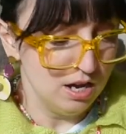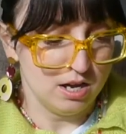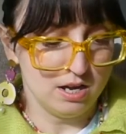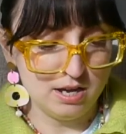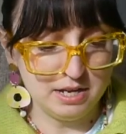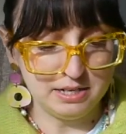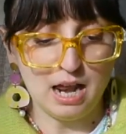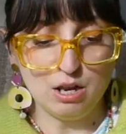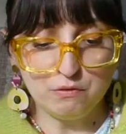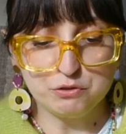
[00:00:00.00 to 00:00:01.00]
and
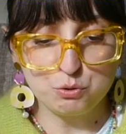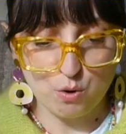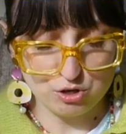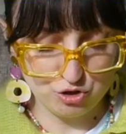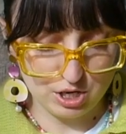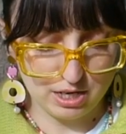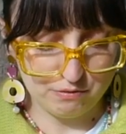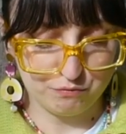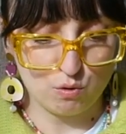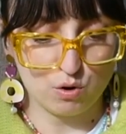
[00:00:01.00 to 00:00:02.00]
a lot of swatching
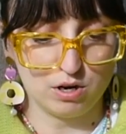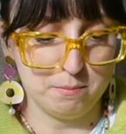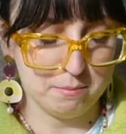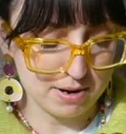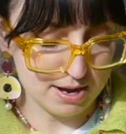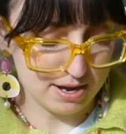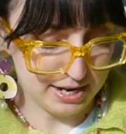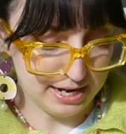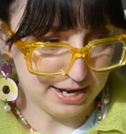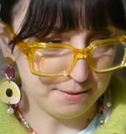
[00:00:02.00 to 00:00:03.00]
for
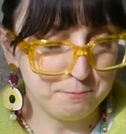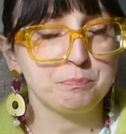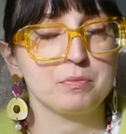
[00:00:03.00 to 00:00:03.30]
my